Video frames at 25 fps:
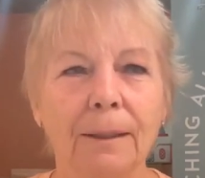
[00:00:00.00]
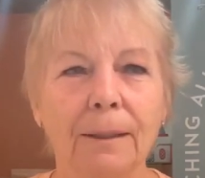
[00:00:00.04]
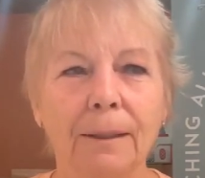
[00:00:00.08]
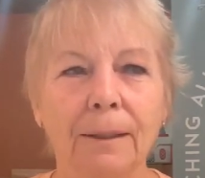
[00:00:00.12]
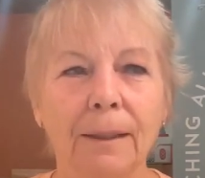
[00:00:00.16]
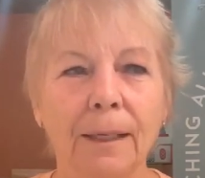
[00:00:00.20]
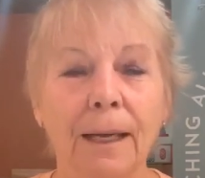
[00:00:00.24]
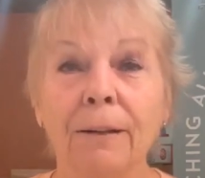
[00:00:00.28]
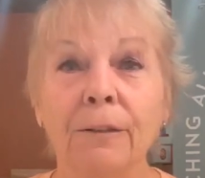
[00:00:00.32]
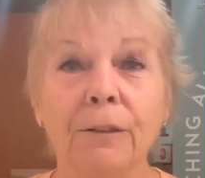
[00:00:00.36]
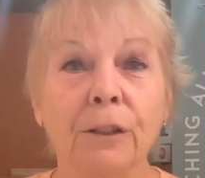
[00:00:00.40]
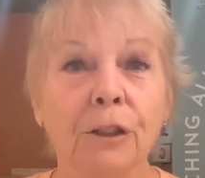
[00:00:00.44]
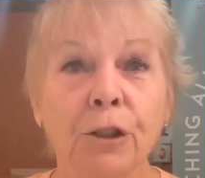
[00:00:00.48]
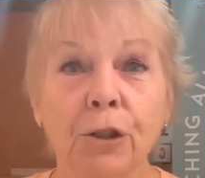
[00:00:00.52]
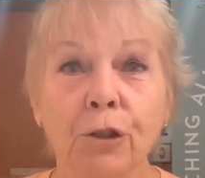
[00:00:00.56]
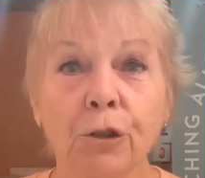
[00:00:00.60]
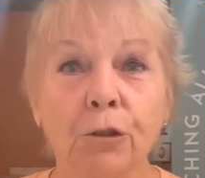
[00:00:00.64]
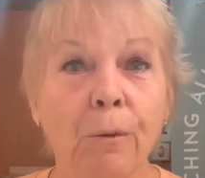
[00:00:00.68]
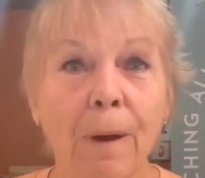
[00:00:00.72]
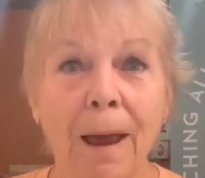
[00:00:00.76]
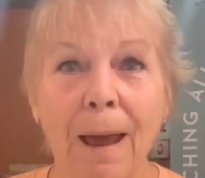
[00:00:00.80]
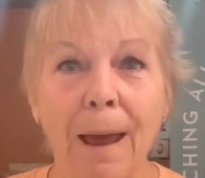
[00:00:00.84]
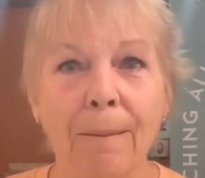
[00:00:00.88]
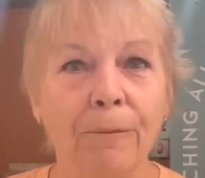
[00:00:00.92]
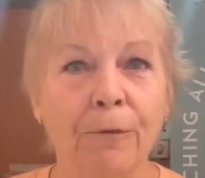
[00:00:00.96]

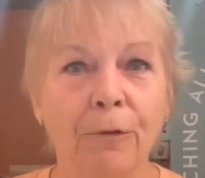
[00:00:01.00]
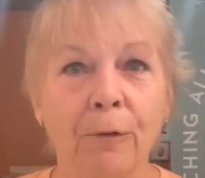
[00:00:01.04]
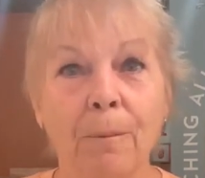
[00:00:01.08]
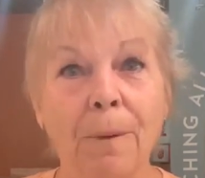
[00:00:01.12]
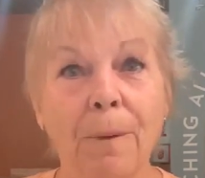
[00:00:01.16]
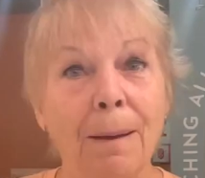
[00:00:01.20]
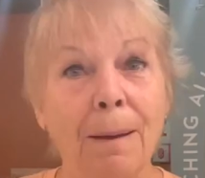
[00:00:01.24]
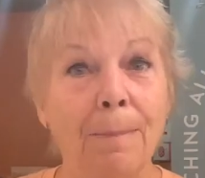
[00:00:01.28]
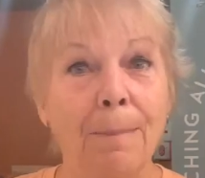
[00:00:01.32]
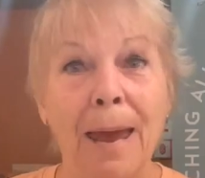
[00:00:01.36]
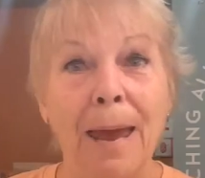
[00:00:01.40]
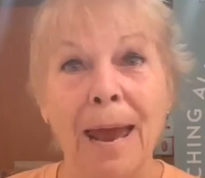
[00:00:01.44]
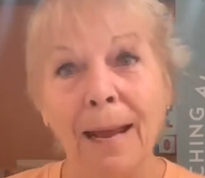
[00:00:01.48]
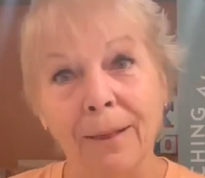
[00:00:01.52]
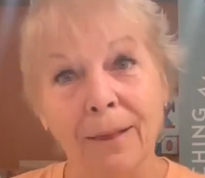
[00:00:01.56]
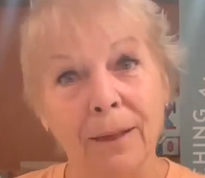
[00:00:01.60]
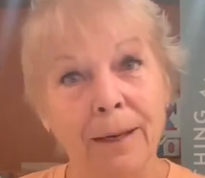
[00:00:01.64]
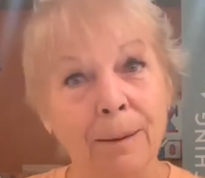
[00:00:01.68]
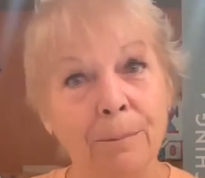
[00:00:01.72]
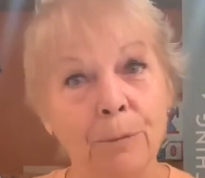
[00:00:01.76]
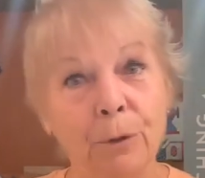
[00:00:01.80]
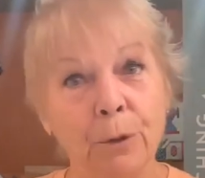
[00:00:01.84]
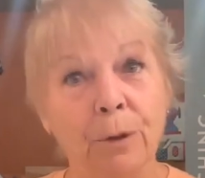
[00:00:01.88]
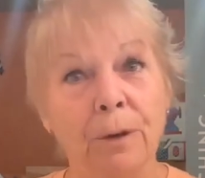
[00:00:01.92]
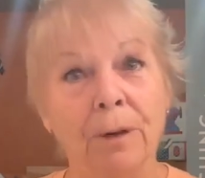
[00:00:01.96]
strap for my bag that I'm
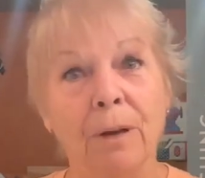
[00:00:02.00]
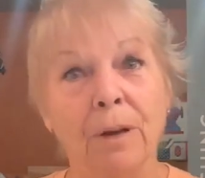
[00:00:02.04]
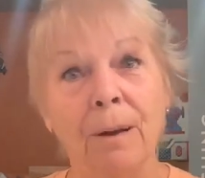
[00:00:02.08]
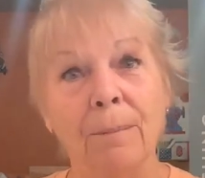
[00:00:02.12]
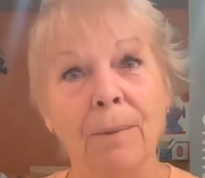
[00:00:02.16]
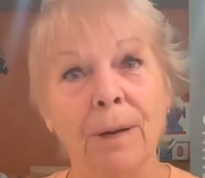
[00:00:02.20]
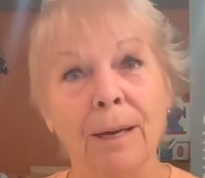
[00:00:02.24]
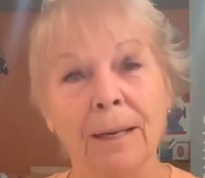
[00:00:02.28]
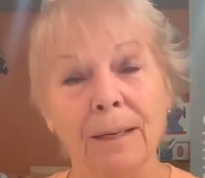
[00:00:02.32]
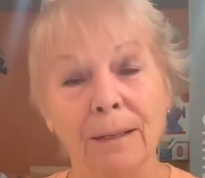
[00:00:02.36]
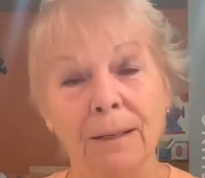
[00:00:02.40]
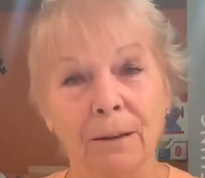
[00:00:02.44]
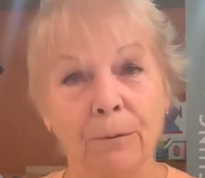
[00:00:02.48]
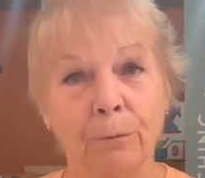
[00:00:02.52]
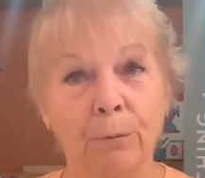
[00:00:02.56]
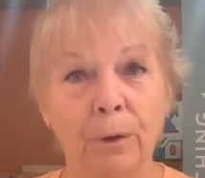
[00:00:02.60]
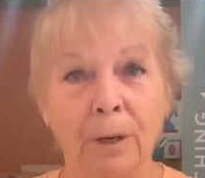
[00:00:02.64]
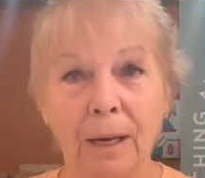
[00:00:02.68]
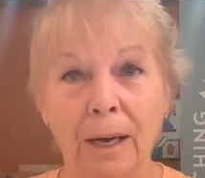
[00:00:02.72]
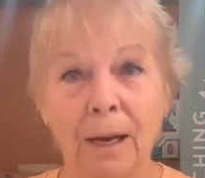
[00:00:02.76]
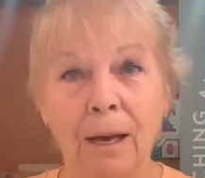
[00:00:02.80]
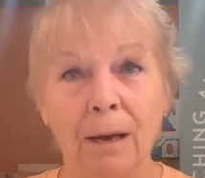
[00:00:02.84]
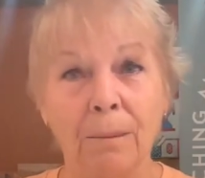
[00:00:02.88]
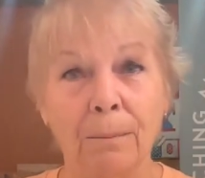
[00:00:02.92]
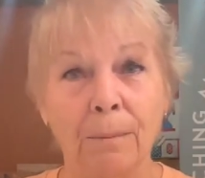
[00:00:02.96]
doing on
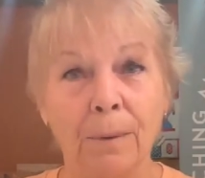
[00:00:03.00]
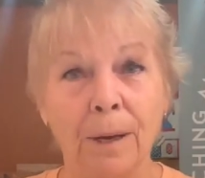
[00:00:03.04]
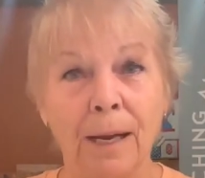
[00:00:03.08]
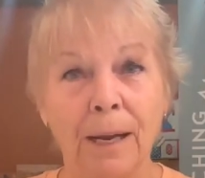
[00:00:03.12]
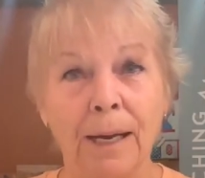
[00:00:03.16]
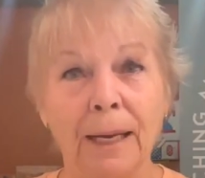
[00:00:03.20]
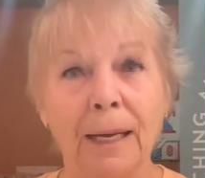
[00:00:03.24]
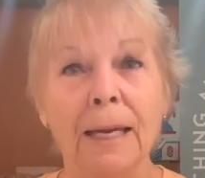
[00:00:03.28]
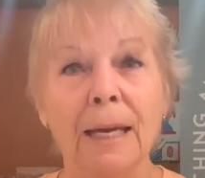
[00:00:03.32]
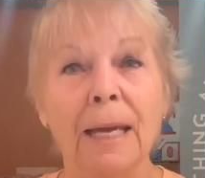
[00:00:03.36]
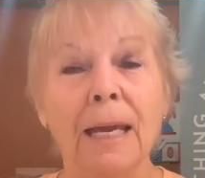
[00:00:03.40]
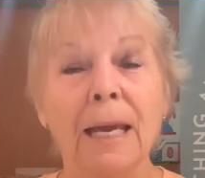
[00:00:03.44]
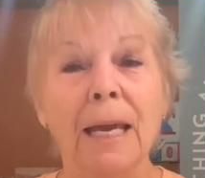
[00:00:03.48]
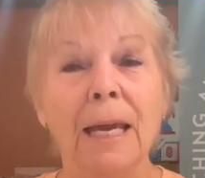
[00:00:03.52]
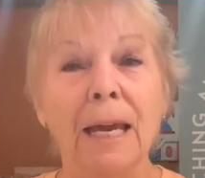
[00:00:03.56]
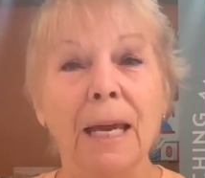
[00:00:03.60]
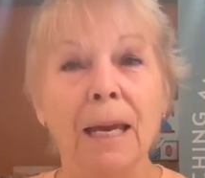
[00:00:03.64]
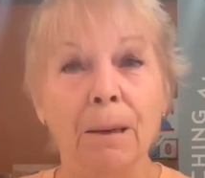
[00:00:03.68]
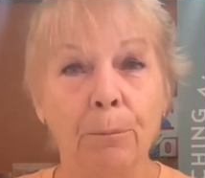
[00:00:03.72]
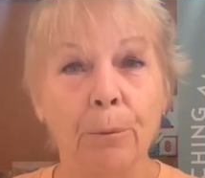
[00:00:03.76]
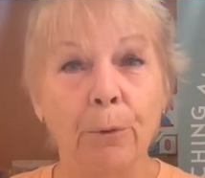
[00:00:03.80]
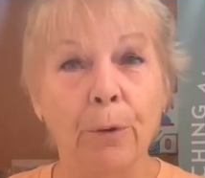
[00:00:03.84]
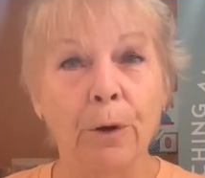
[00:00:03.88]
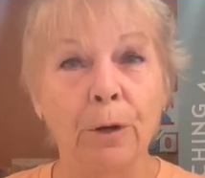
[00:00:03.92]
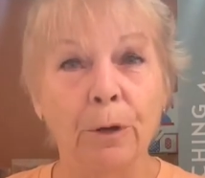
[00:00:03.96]
my
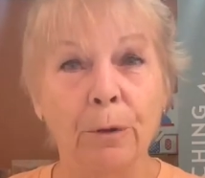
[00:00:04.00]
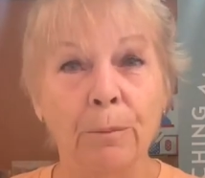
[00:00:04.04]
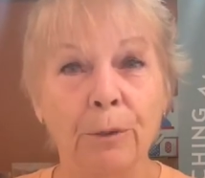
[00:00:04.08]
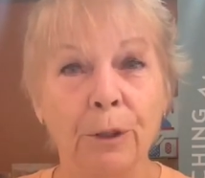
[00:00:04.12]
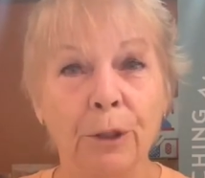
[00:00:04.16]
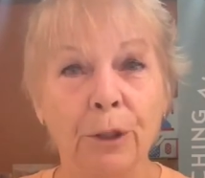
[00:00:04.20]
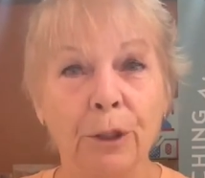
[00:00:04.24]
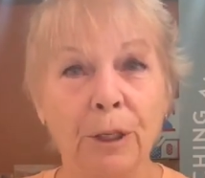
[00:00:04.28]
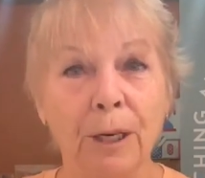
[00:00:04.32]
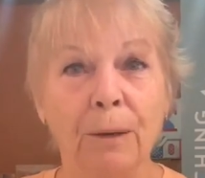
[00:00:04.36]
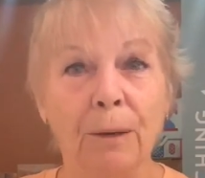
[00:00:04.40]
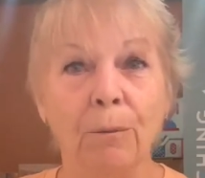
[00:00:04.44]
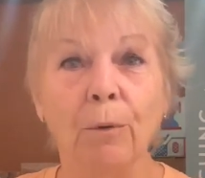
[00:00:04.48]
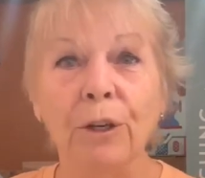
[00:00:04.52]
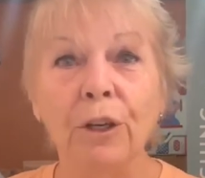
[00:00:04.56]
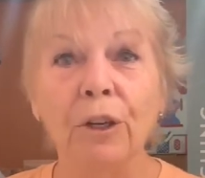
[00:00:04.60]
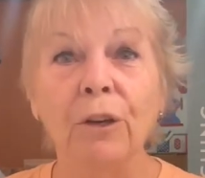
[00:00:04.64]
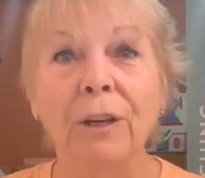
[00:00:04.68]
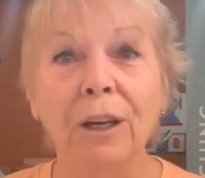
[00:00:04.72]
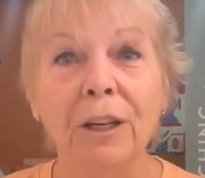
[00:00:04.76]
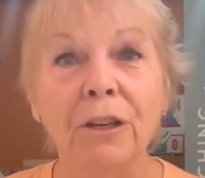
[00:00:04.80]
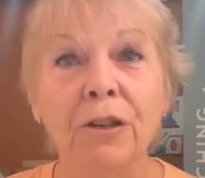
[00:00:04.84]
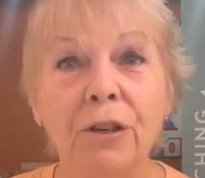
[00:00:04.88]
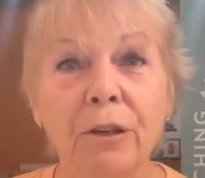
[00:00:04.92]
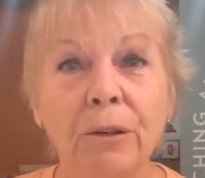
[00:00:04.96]
embroidery machine. Well, you
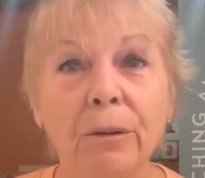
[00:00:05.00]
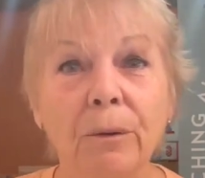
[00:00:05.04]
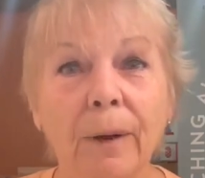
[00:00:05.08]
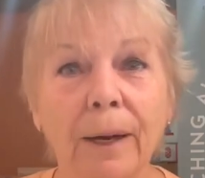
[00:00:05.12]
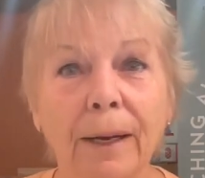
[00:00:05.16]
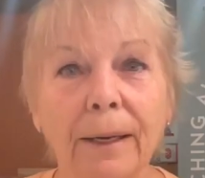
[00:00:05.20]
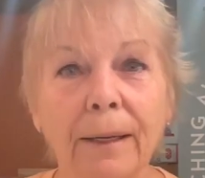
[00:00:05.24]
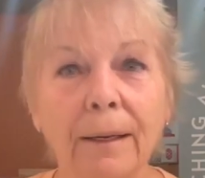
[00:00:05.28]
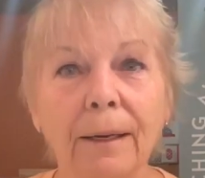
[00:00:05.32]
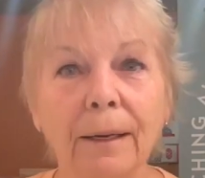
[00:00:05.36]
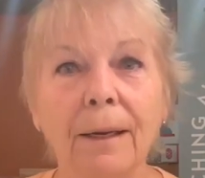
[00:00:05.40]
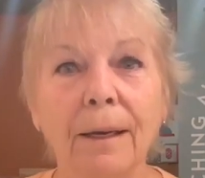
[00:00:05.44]
can do it.